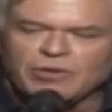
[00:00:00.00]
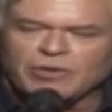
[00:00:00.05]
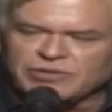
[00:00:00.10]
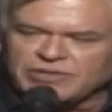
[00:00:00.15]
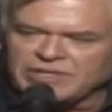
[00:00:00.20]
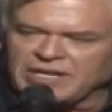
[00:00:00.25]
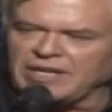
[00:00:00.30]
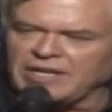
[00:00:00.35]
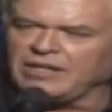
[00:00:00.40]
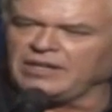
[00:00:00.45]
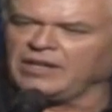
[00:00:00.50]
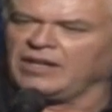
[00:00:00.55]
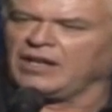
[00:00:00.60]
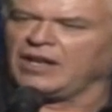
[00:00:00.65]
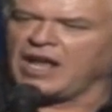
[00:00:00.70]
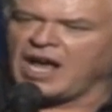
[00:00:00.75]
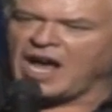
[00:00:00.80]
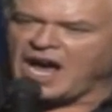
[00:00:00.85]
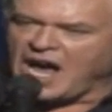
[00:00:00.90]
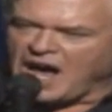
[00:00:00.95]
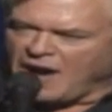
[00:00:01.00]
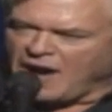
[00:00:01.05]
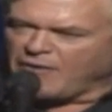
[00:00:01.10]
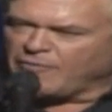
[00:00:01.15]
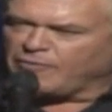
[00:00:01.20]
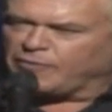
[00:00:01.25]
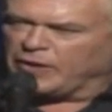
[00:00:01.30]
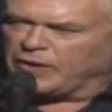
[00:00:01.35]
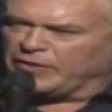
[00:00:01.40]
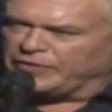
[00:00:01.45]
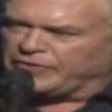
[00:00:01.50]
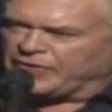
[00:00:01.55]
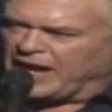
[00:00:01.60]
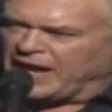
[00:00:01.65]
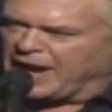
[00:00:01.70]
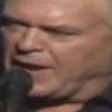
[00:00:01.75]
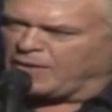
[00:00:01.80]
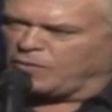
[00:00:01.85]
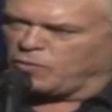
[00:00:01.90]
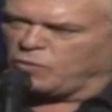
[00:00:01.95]
in love with
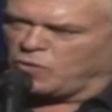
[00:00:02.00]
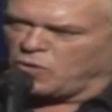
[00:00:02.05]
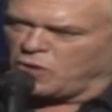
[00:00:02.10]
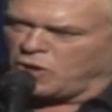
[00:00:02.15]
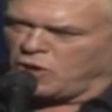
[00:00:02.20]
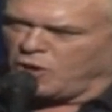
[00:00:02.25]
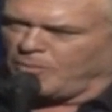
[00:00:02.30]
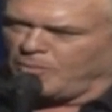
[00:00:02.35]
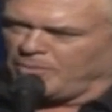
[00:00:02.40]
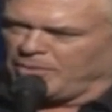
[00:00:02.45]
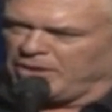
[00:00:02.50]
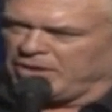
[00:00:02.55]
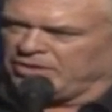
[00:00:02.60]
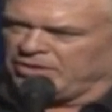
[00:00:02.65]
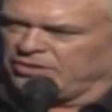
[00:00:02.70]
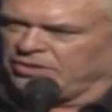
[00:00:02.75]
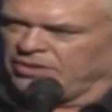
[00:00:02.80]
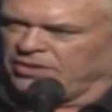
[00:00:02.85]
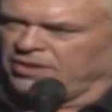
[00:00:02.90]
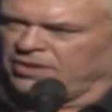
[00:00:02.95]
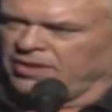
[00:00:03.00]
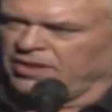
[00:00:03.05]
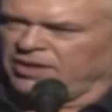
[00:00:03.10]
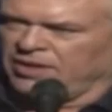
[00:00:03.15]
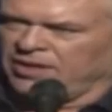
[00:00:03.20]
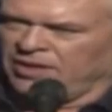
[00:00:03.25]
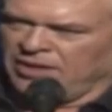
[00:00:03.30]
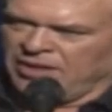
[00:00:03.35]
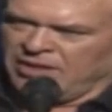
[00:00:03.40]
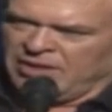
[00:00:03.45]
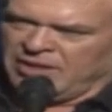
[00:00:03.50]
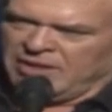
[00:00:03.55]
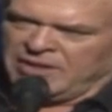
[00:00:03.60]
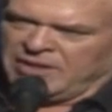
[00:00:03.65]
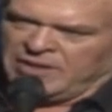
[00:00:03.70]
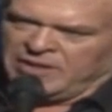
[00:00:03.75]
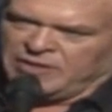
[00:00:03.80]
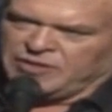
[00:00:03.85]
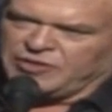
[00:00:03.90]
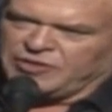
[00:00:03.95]
that woman.
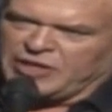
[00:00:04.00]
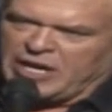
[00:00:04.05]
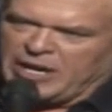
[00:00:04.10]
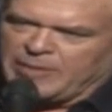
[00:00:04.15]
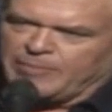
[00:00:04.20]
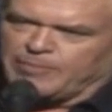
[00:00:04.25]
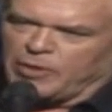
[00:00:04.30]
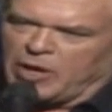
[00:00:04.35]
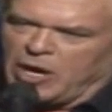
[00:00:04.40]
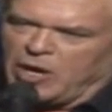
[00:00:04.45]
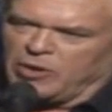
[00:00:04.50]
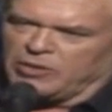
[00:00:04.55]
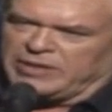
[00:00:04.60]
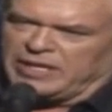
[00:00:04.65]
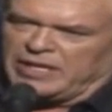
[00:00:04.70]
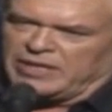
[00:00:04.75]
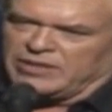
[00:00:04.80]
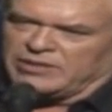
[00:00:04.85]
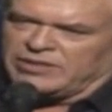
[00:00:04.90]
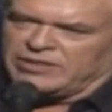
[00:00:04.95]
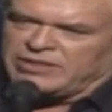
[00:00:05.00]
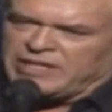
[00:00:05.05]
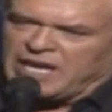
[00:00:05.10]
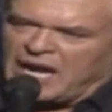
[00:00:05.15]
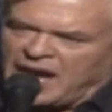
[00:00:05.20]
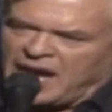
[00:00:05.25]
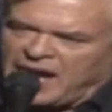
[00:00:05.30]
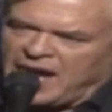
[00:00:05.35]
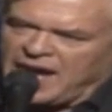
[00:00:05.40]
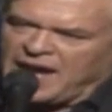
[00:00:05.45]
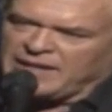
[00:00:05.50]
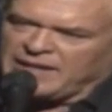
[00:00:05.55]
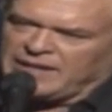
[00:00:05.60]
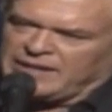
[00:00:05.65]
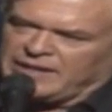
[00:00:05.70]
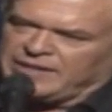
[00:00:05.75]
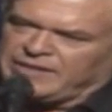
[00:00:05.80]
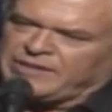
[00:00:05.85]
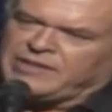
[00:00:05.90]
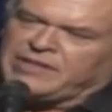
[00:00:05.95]
She broke his
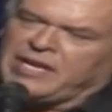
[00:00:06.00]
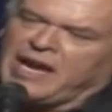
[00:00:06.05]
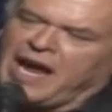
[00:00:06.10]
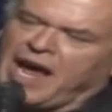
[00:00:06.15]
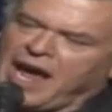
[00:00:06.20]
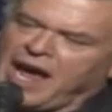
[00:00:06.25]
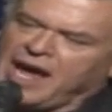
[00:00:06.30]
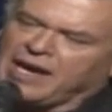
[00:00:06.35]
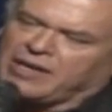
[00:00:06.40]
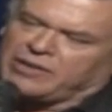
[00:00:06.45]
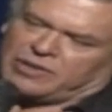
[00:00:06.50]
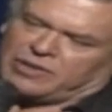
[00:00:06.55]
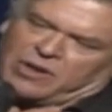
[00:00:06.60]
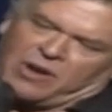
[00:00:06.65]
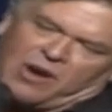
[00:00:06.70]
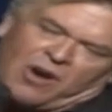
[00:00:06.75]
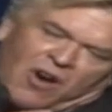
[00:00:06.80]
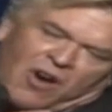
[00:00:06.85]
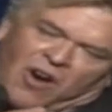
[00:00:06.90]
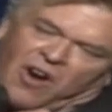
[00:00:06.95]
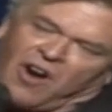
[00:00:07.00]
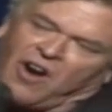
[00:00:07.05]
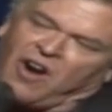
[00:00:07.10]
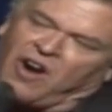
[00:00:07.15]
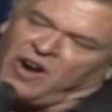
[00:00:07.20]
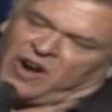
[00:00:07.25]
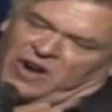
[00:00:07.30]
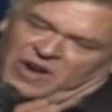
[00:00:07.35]
tiny tiger heart.